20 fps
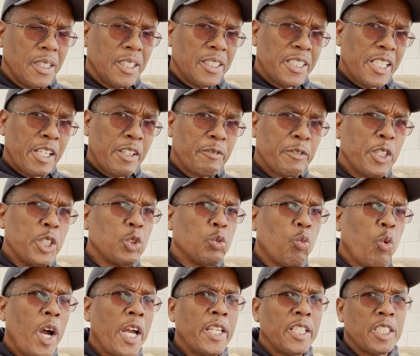Now, if these
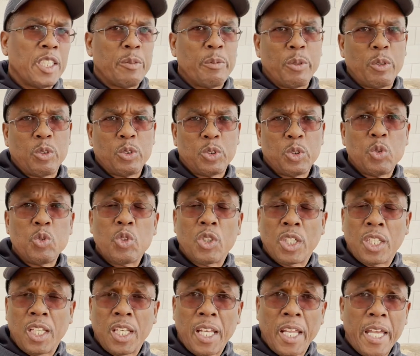white liberals who
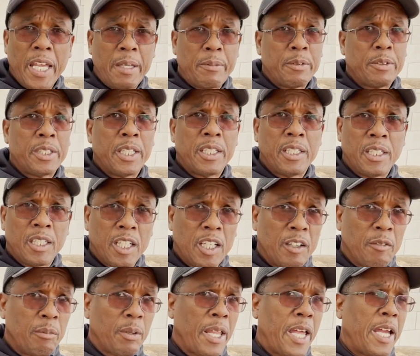claim that they
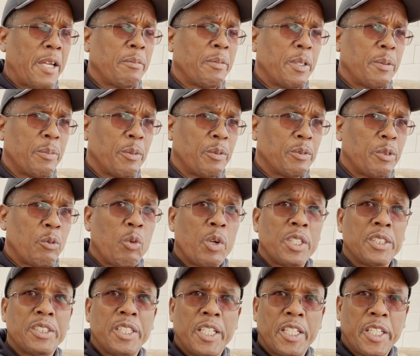love black people, they
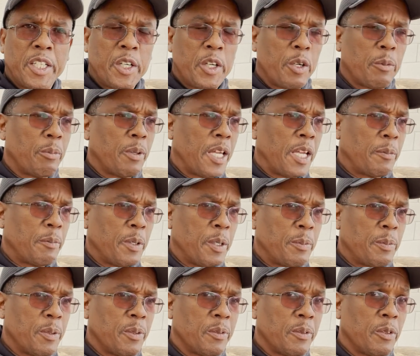want to take care of black
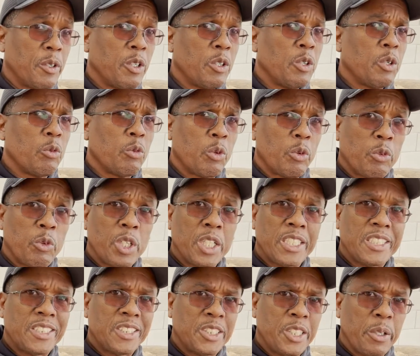people, were really
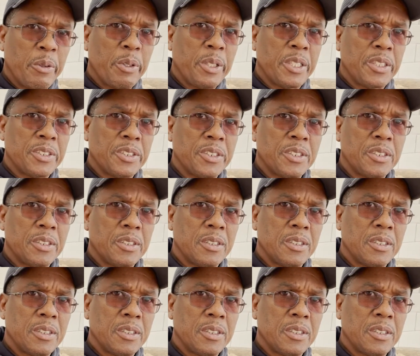serious,